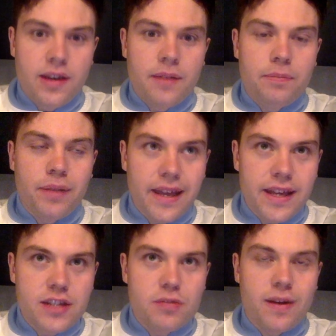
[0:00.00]

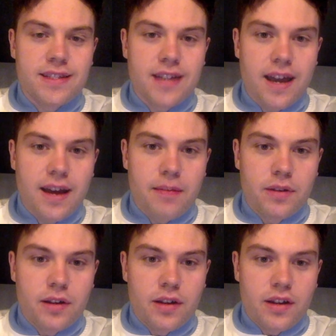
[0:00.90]
Please, West
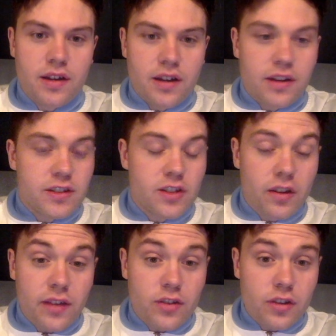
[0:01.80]
Ham, and it's
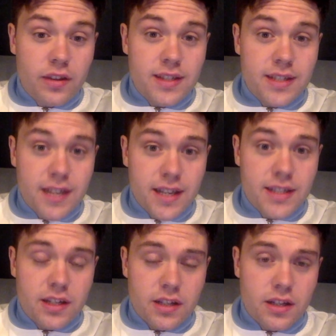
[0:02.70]
not that you've done it this
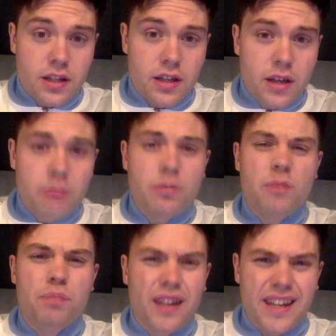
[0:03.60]
season,
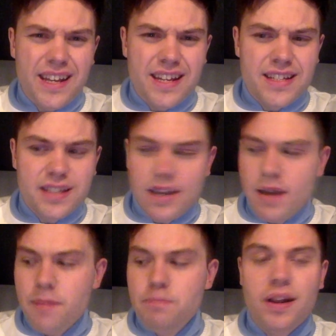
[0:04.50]
but please,
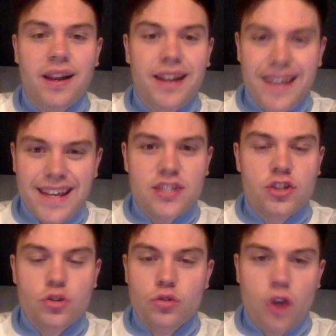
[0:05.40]

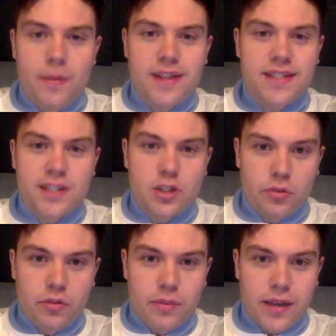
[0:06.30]
please do not mess this
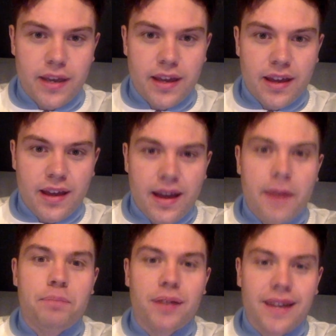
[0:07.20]
up for me,
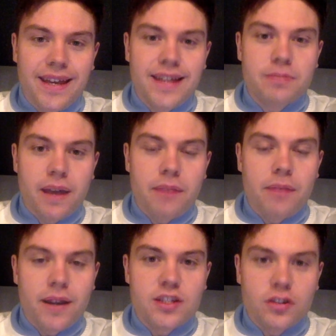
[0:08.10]
and please make
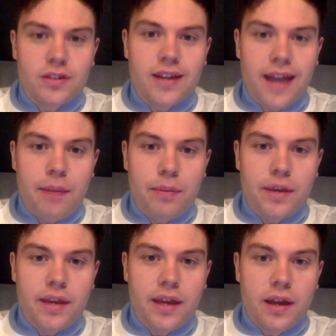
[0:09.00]
my Sunday
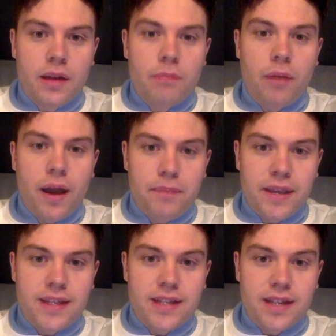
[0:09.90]
happy by
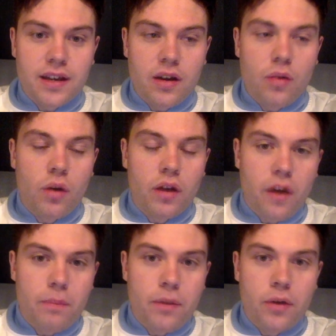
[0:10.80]
beating one
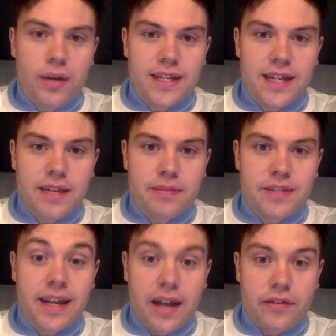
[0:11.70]
of our bogey
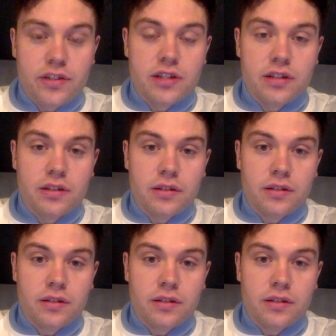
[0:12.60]
teams in Everton.